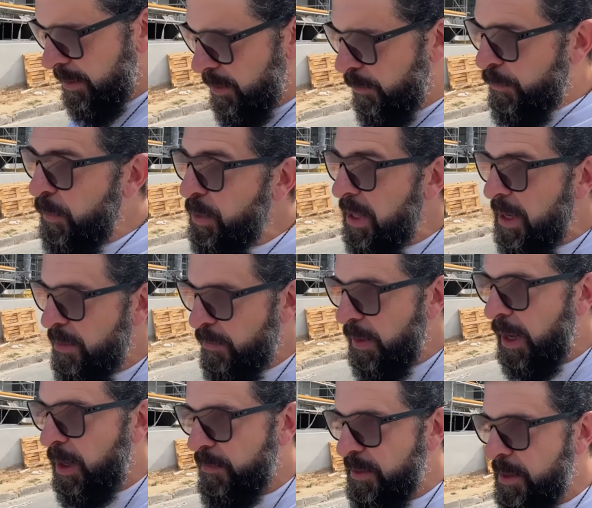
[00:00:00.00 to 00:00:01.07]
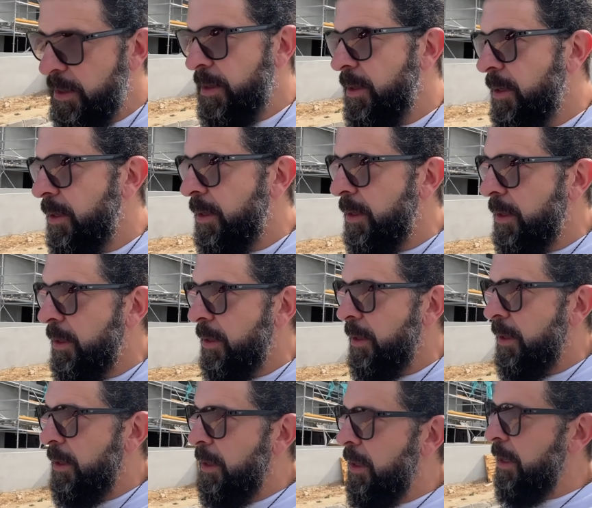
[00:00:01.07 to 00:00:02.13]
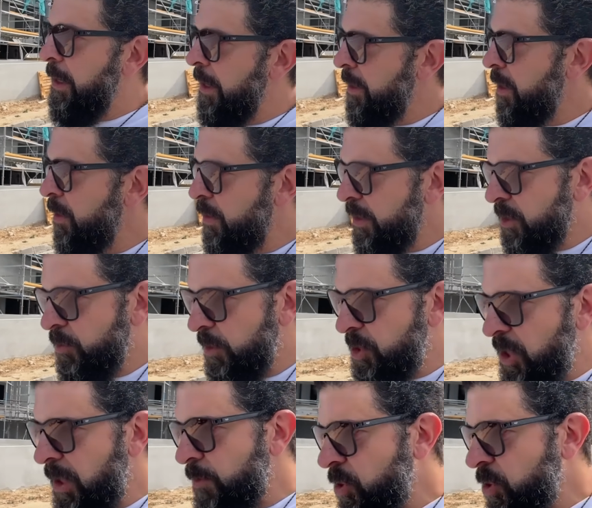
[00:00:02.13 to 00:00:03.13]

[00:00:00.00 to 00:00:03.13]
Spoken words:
fully involved in this regime